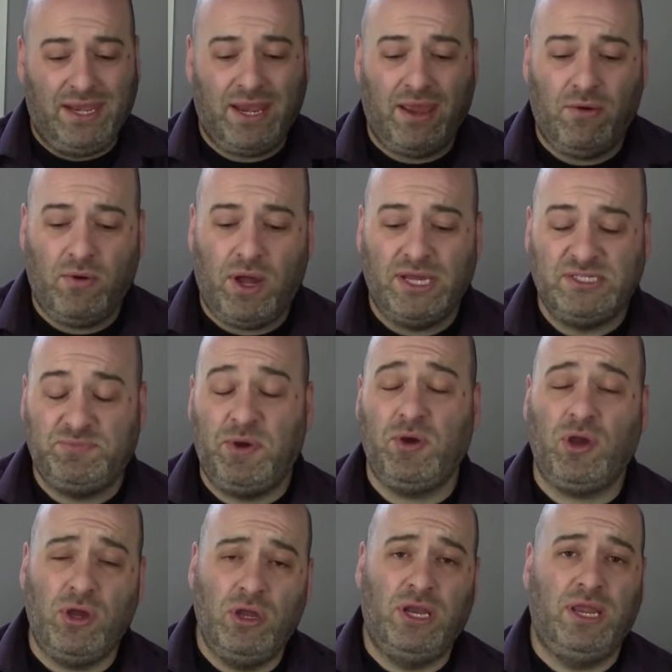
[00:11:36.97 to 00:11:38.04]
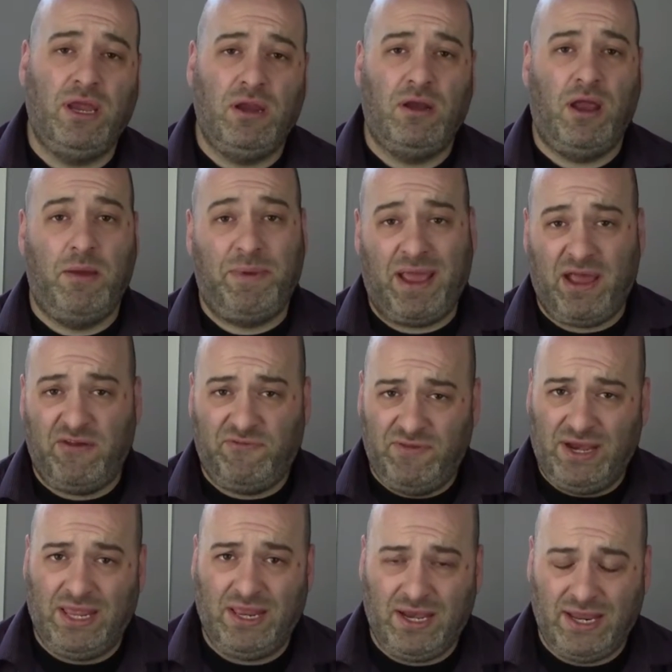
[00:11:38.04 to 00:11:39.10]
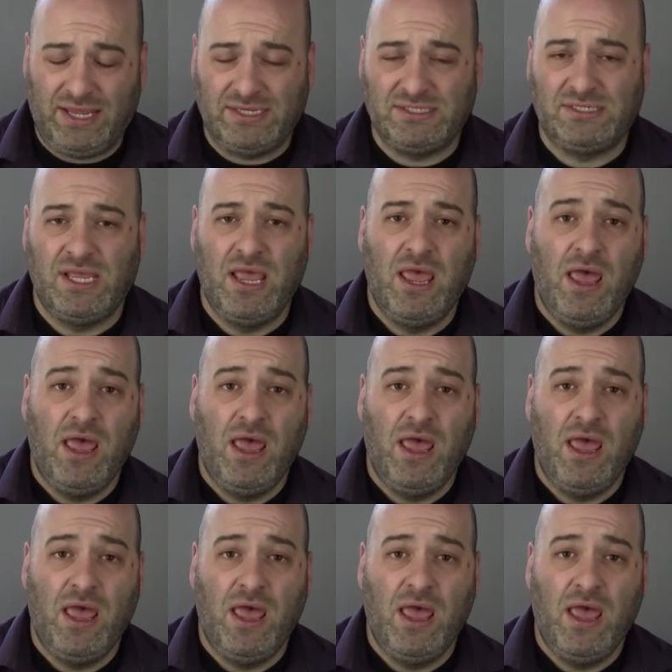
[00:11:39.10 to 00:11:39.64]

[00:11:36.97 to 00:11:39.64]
Now, I spoke earlier about affiliate links.